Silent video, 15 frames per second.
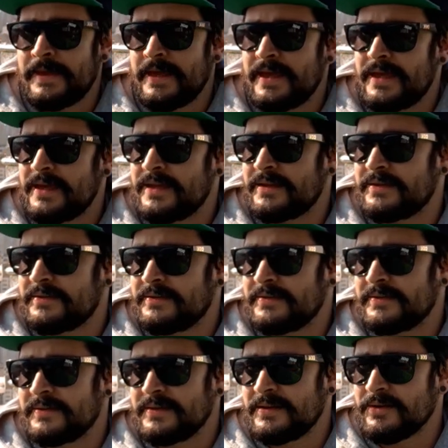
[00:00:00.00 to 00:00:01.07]
And,
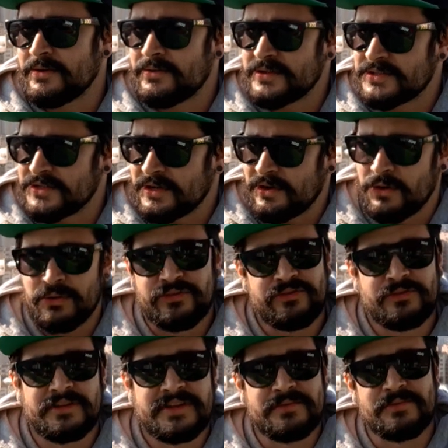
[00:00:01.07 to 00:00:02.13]
you know, it's a
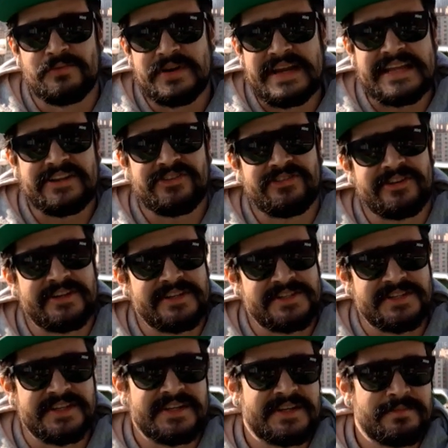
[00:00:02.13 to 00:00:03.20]
culturally rich
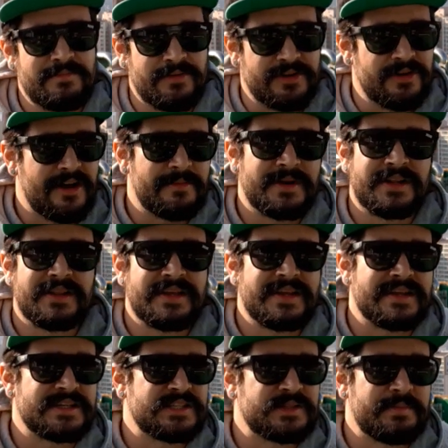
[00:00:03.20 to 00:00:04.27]
city, predominantly
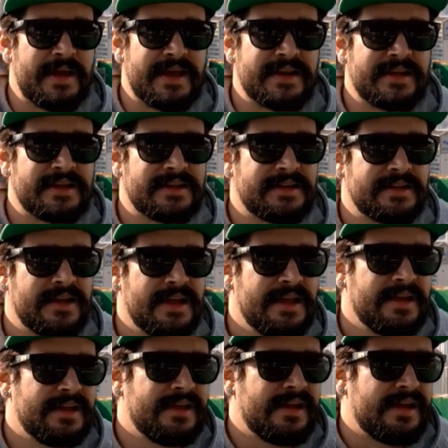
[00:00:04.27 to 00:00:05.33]
Hispanic.
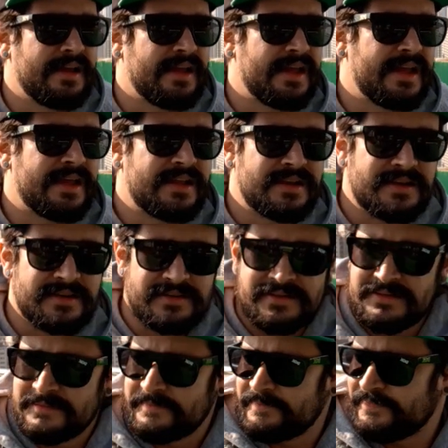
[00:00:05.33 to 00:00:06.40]
And,
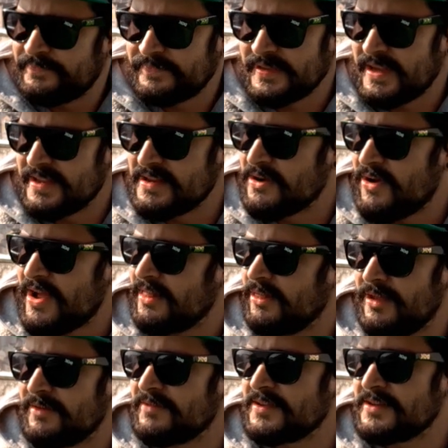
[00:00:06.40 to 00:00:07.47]
you know, I
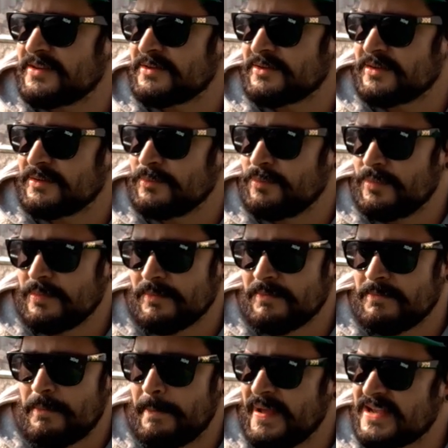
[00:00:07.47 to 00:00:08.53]
love it. You know,
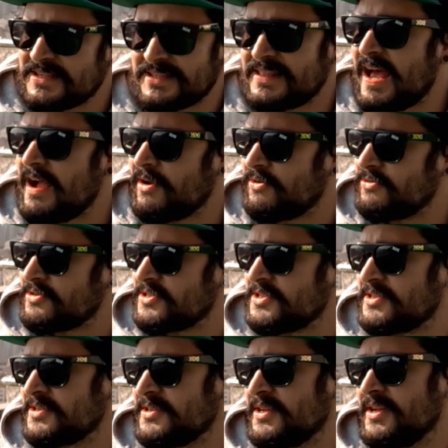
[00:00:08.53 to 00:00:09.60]
best
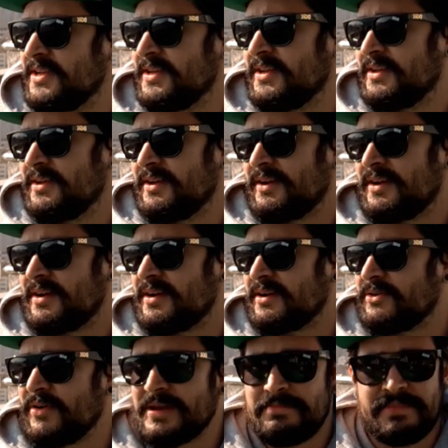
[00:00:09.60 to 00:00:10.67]
tacos, uh,
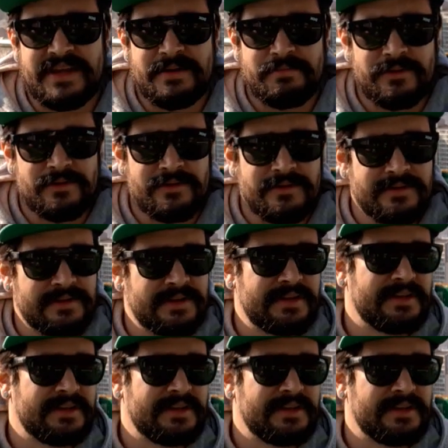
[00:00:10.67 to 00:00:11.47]
great people.